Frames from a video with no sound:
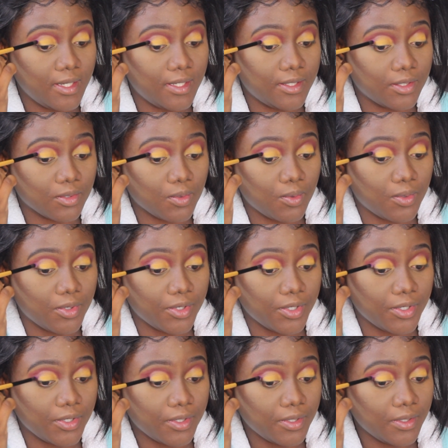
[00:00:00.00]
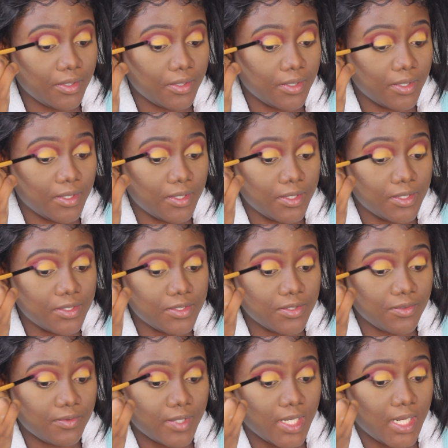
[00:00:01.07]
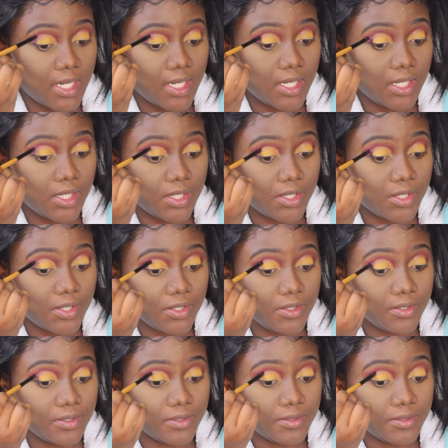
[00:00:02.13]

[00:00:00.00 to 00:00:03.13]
in the corner. So right here.